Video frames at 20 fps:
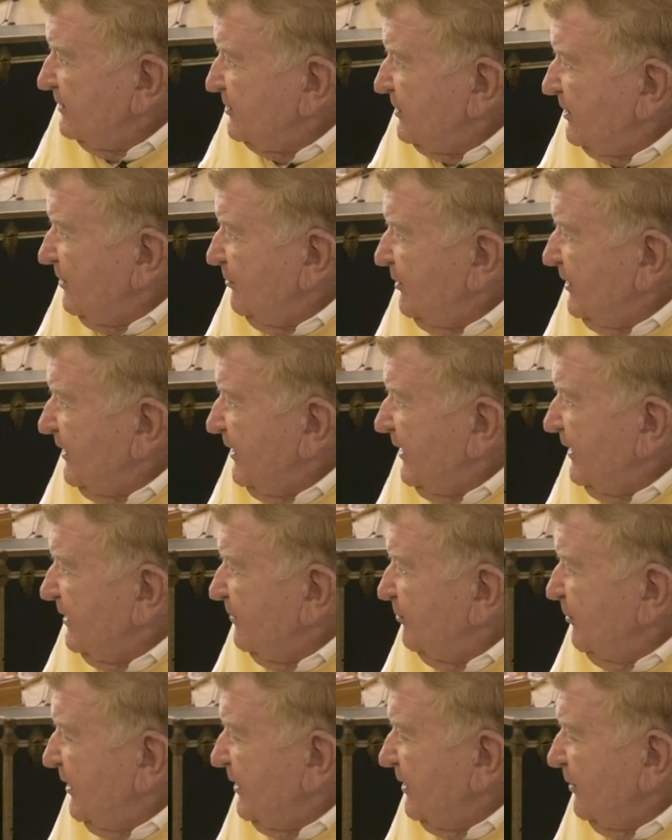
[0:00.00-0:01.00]
gentleman had
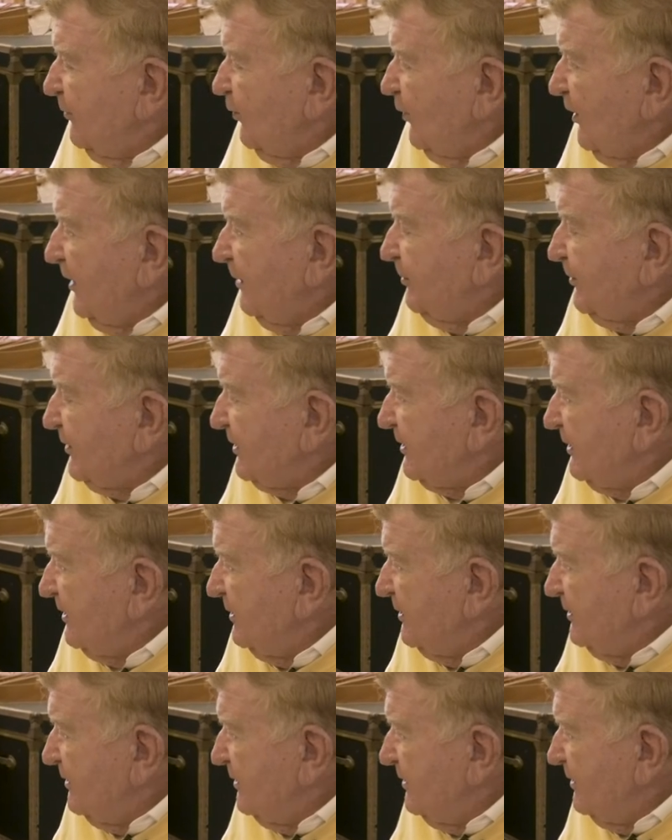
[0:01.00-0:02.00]
made a replica
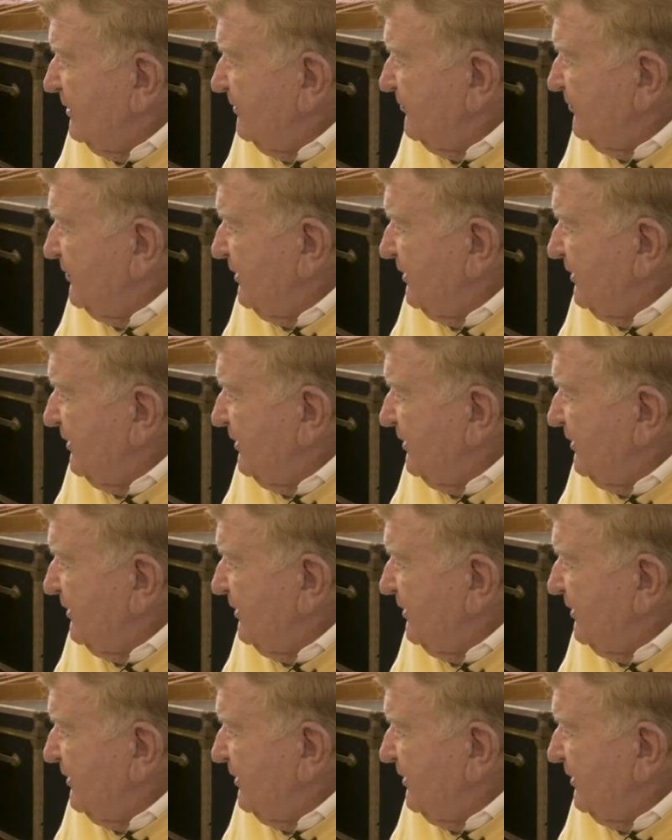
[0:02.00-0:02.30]
of